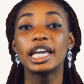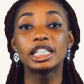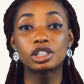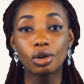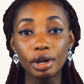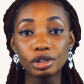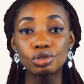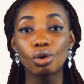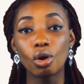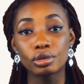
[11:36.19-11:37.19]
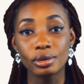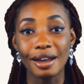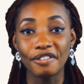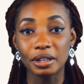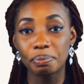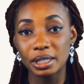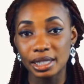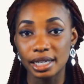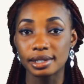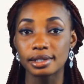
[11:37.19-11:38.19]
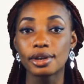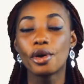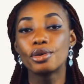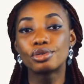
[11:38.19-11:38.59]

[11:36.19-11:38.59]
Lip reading: it's going to also affect businesses.